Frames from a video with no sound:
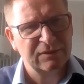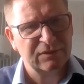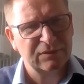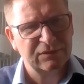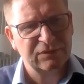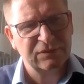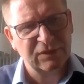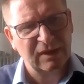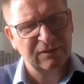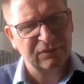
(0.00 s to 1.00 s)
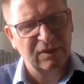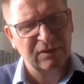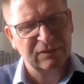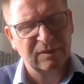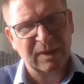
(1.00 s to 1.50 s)
just challenge or
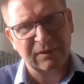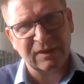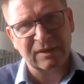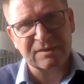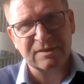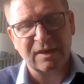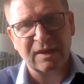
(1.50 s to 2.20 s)
ask about this.